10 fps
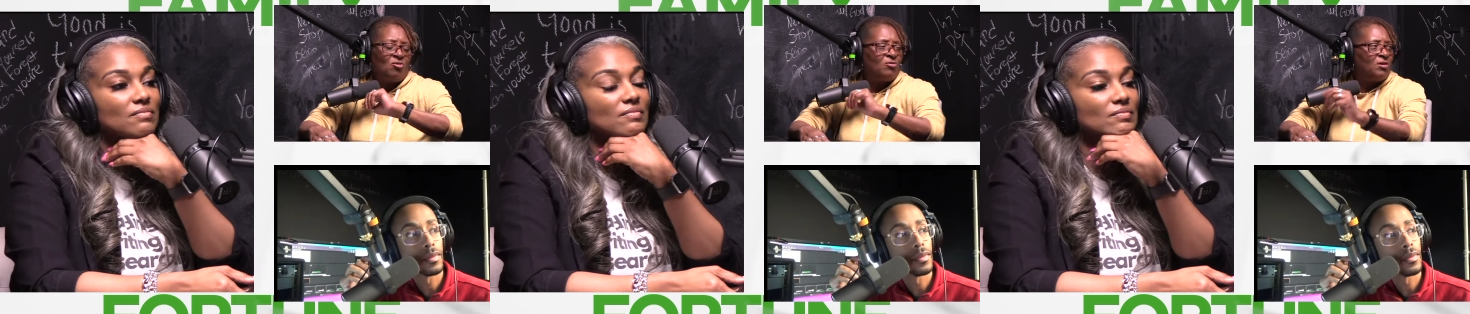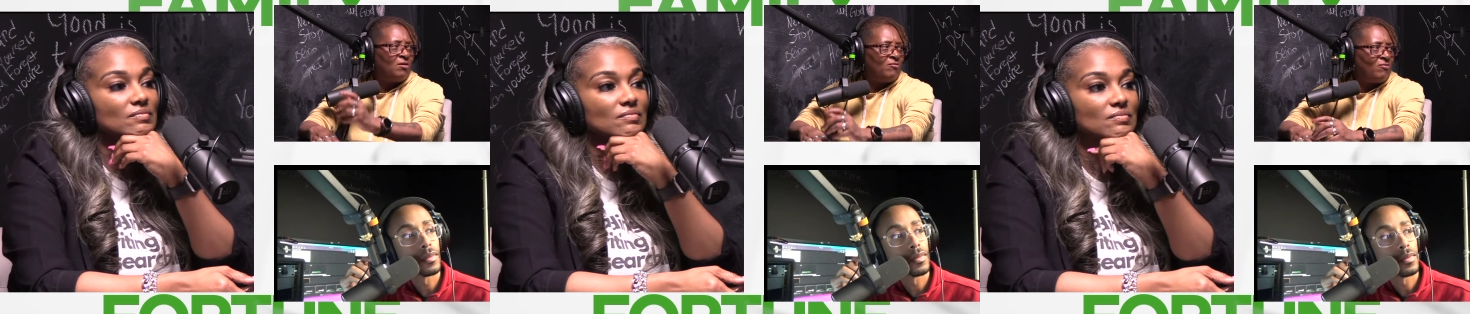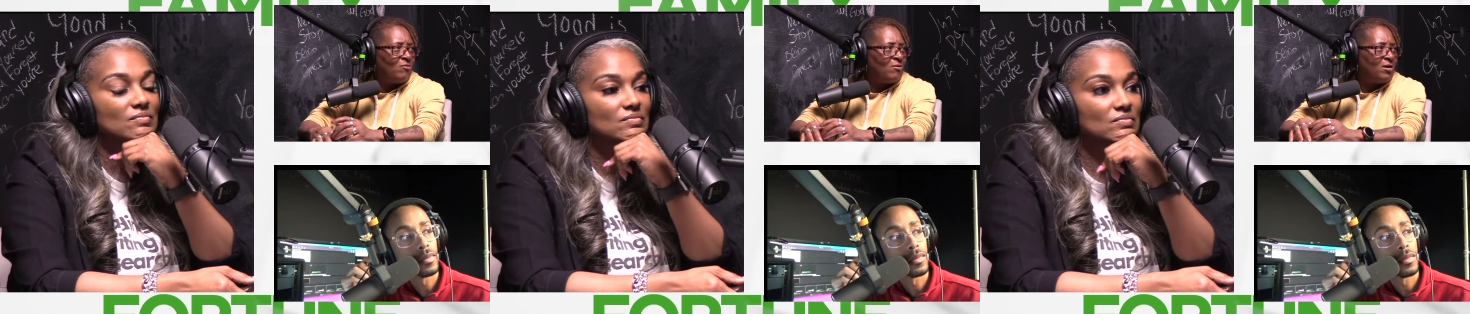Speaker 1: enough
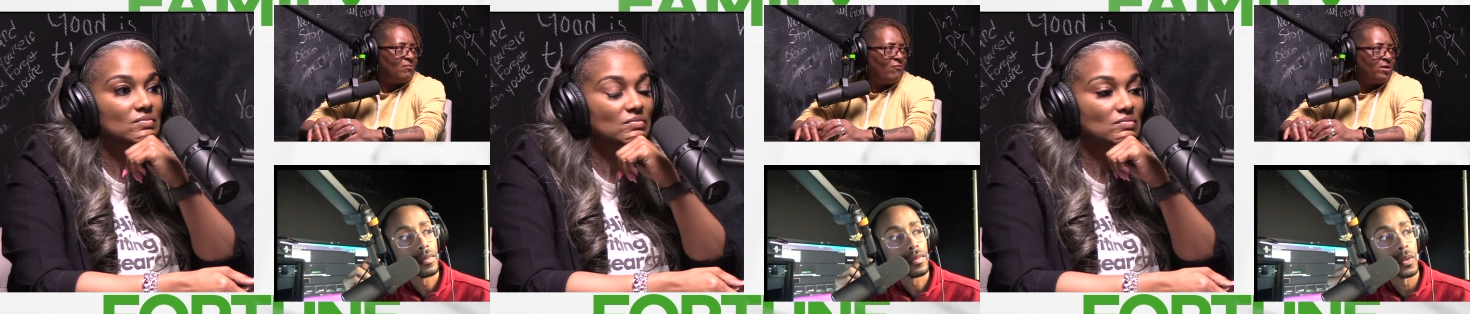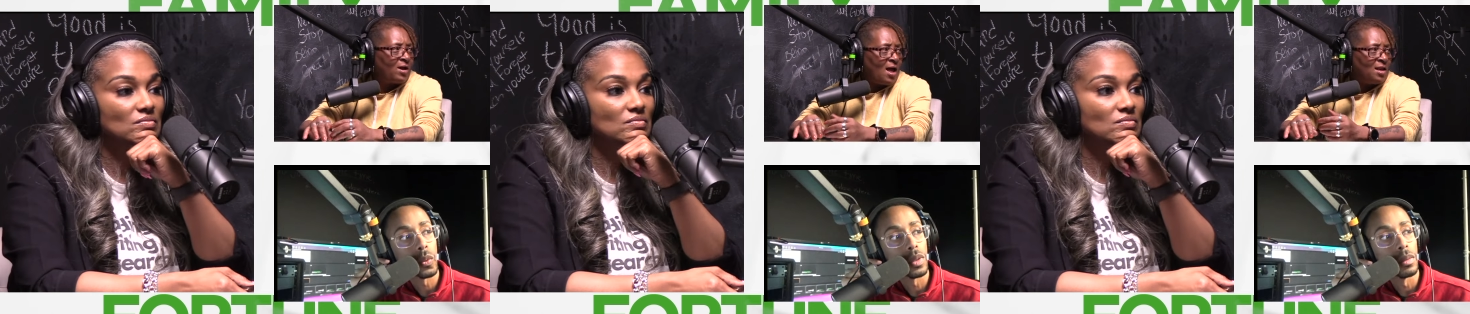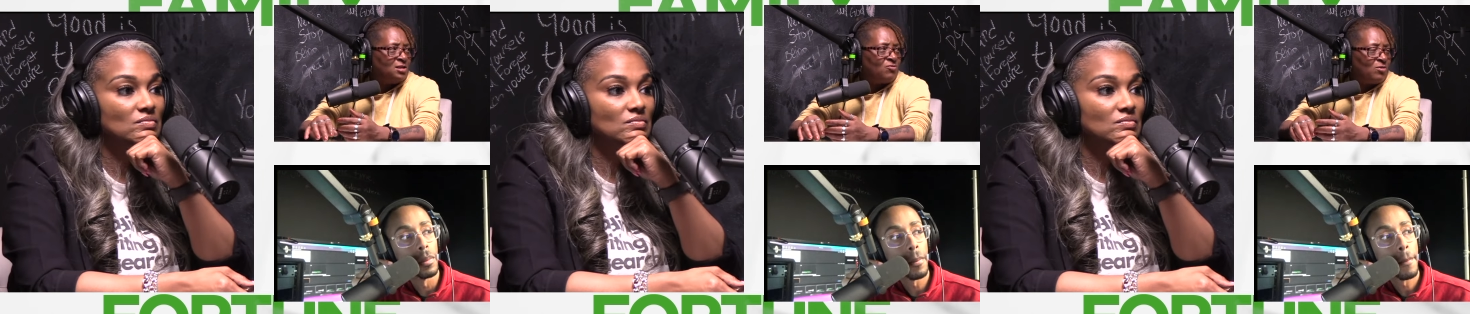for it for the college
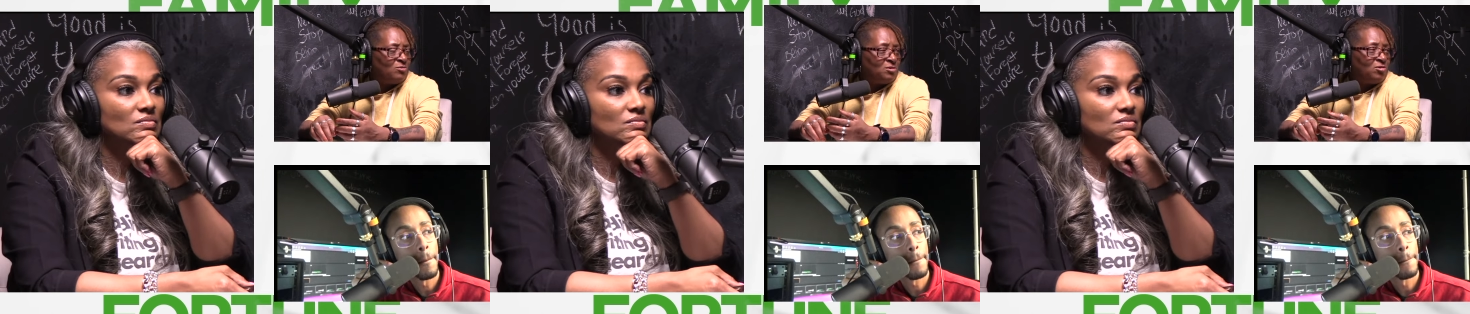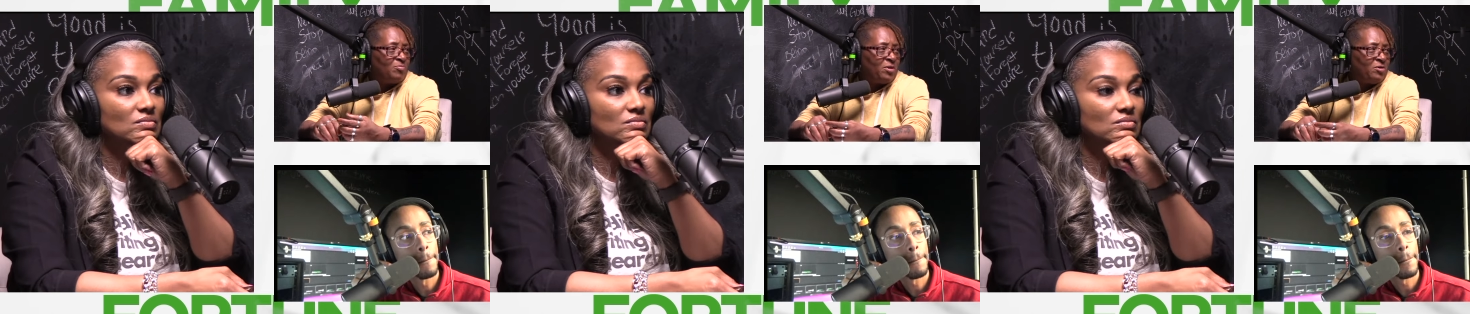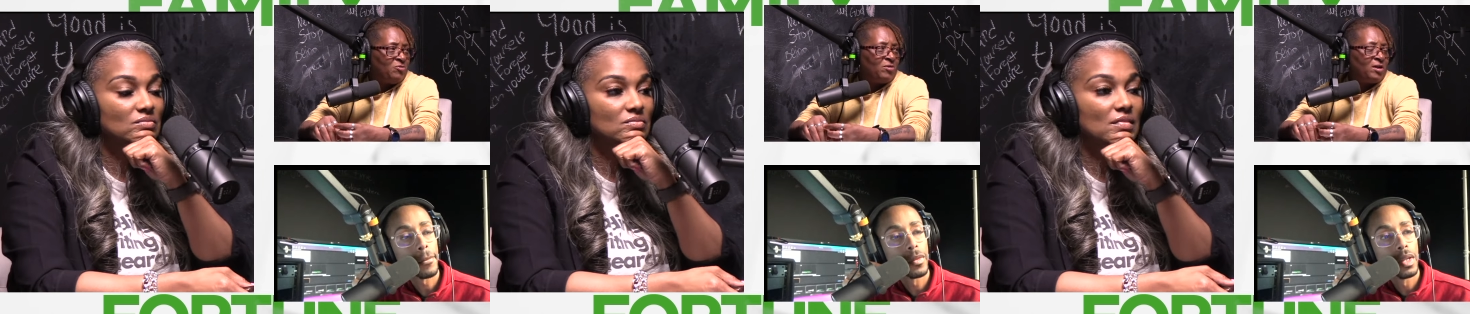road trip they're
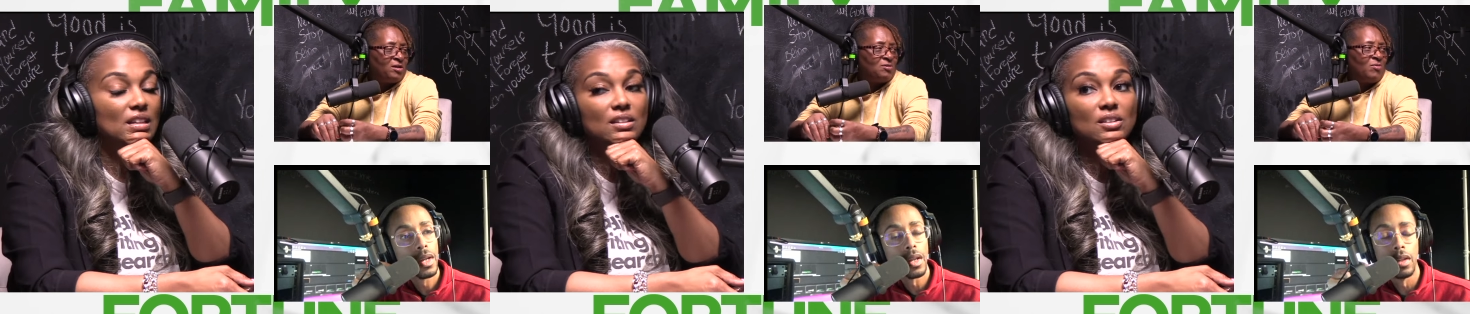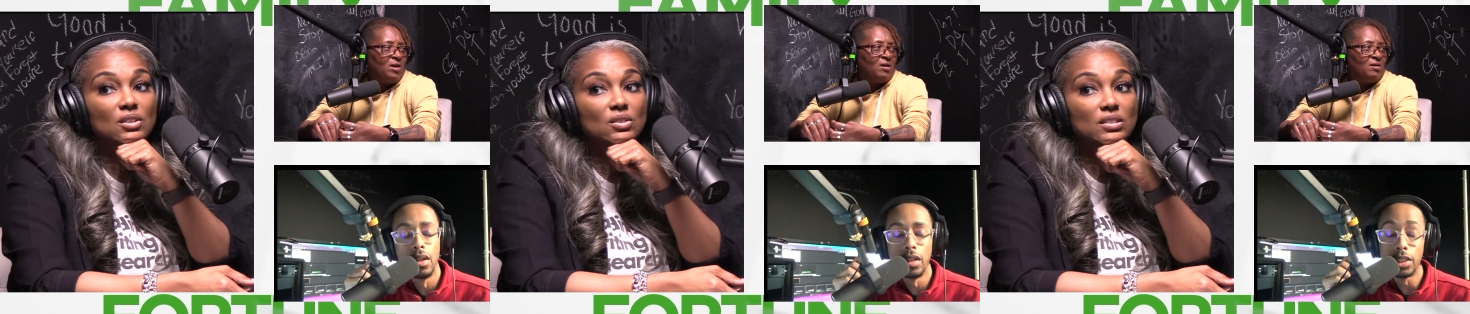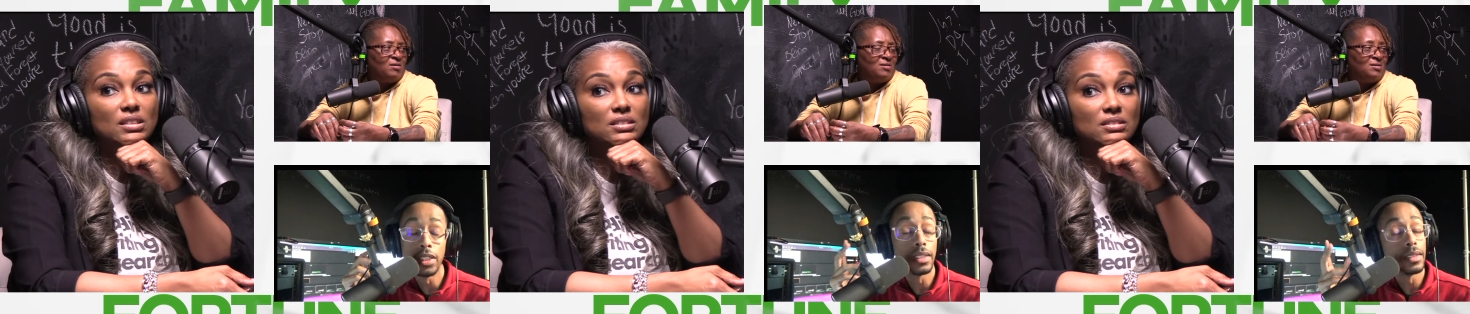doing. Oh, no,
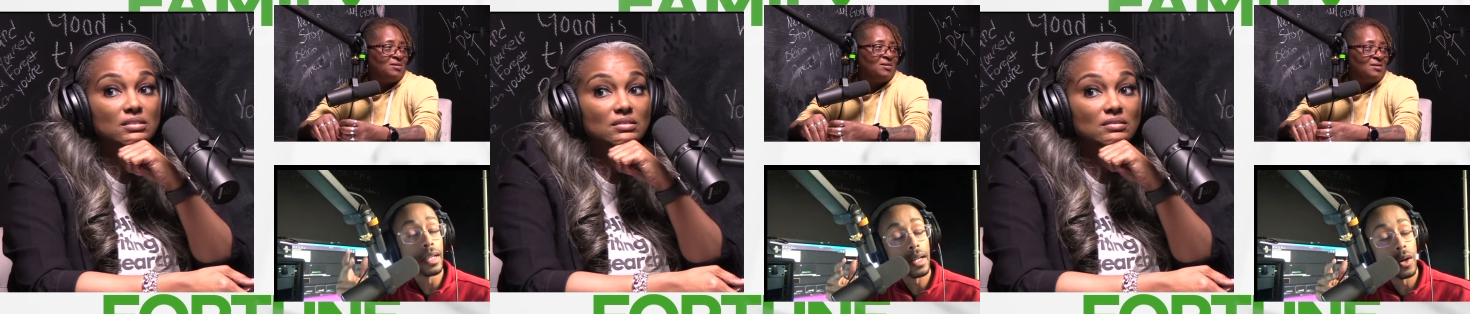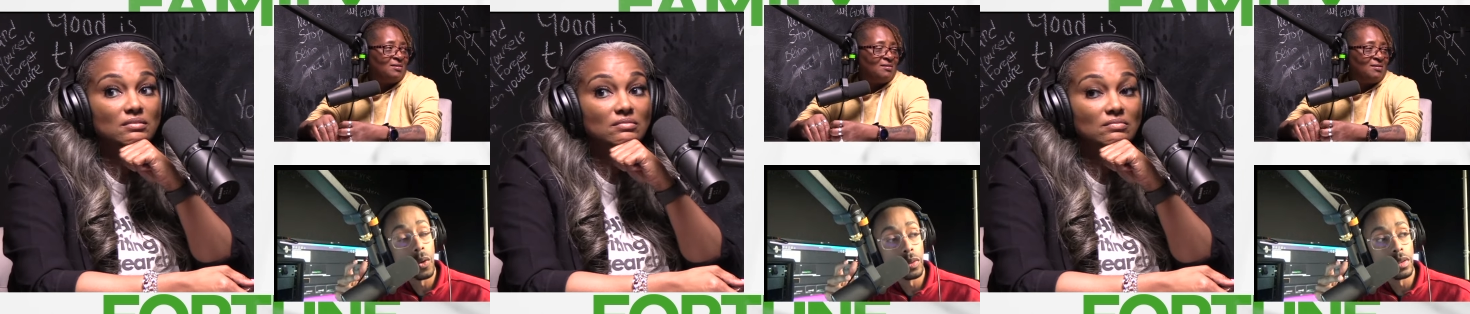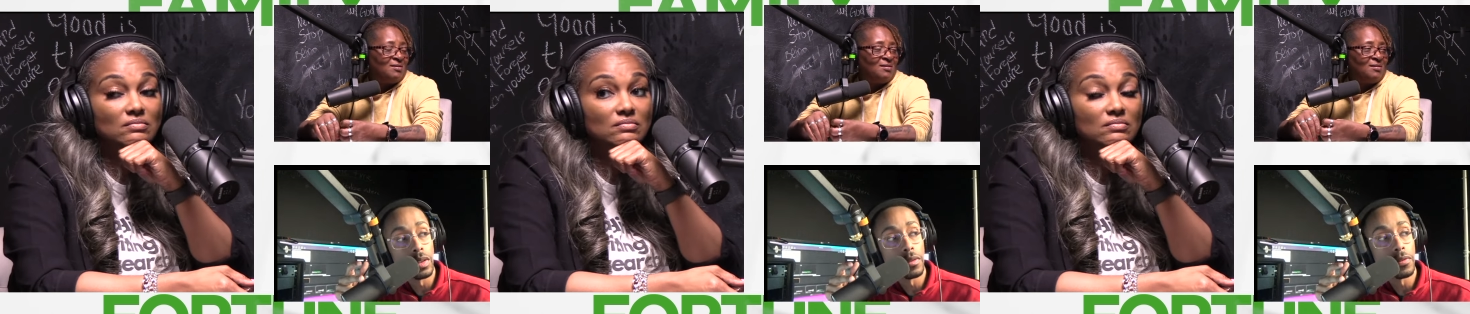
Speaker 2: she's not old
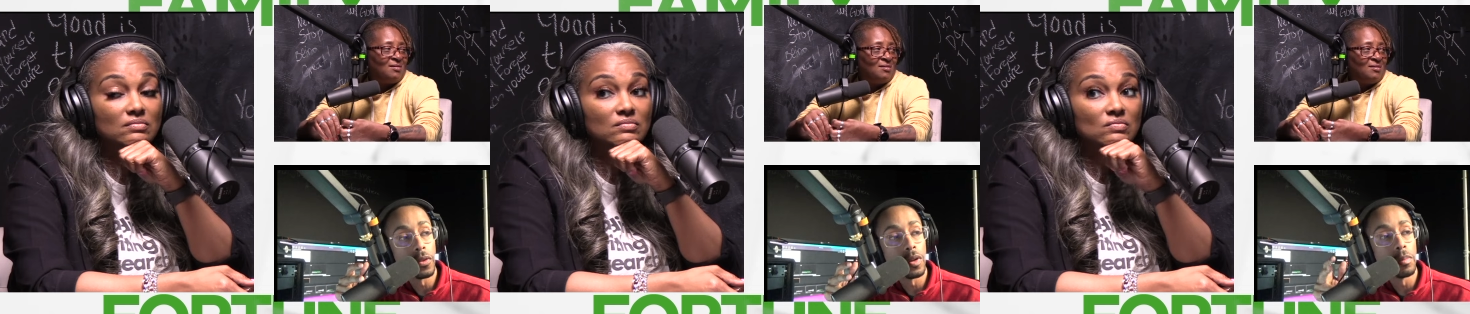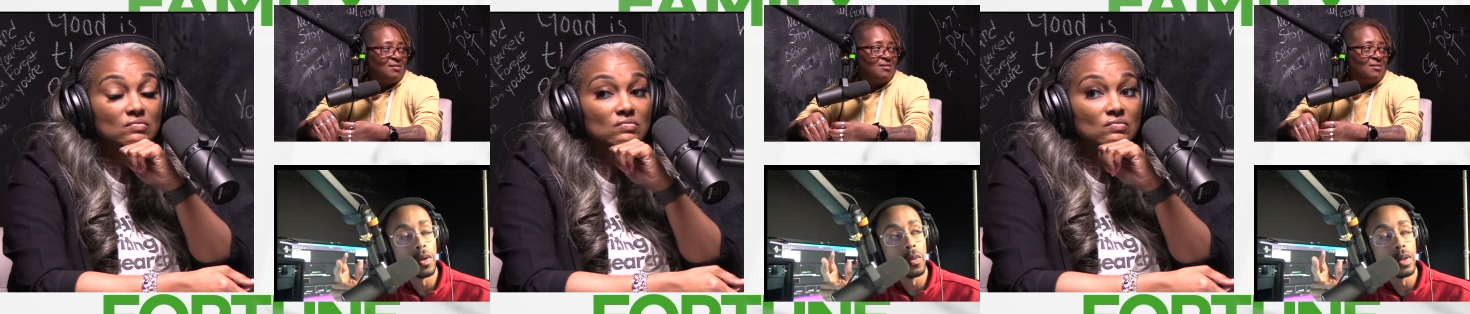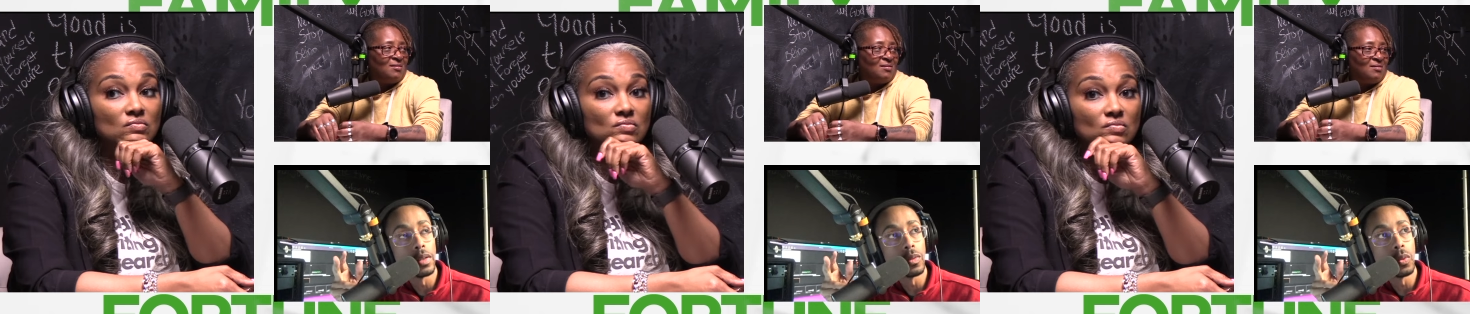enough for it. But
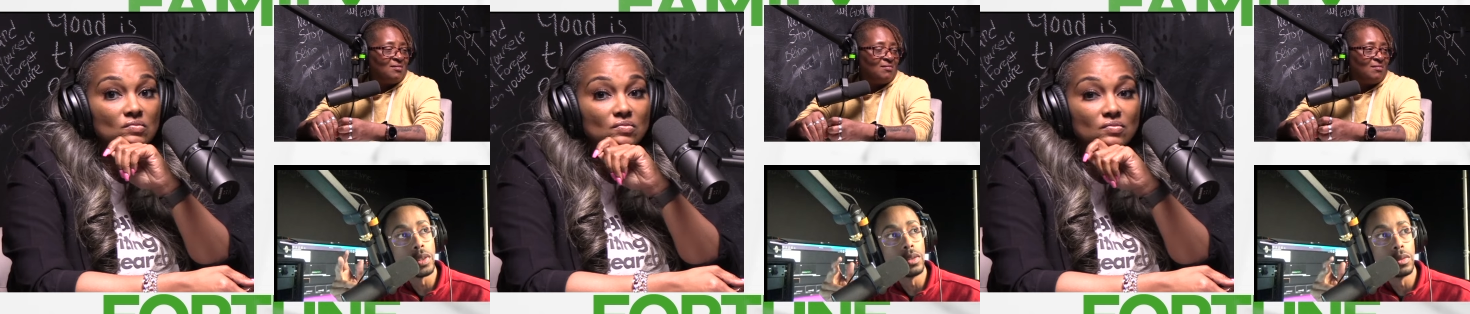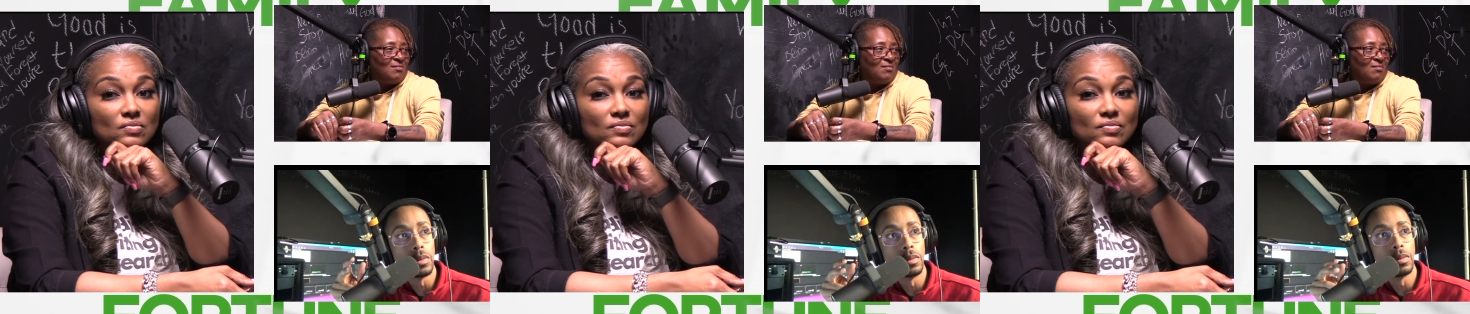what we do,